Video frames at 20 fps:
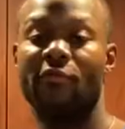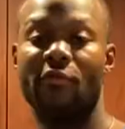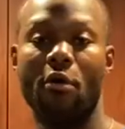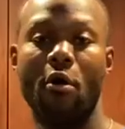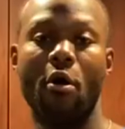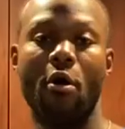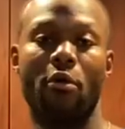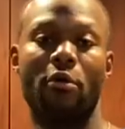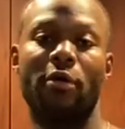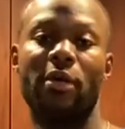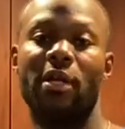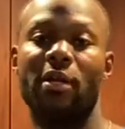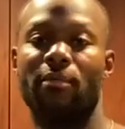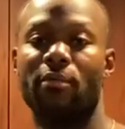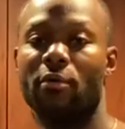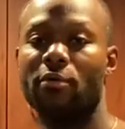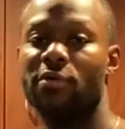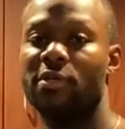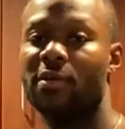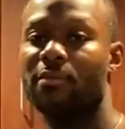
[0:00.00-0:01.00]
if you are gonna eat a
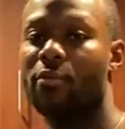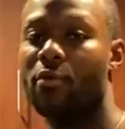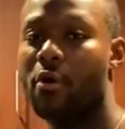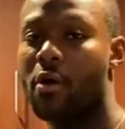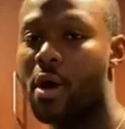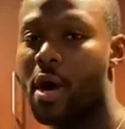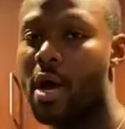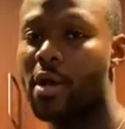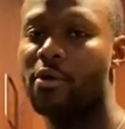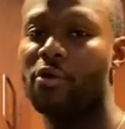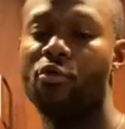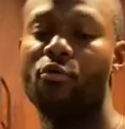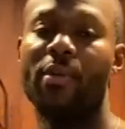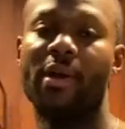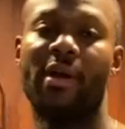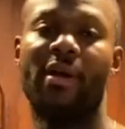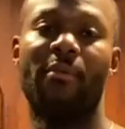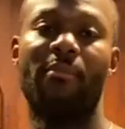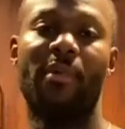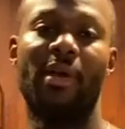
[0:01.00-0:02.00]
protein bar, I do
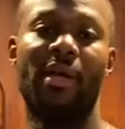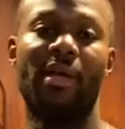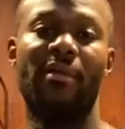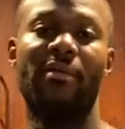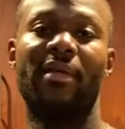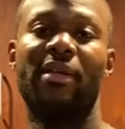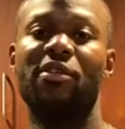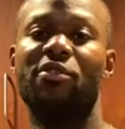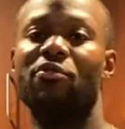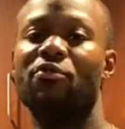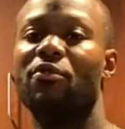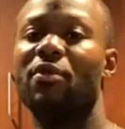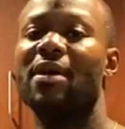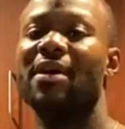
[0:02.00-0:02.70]
recommend that you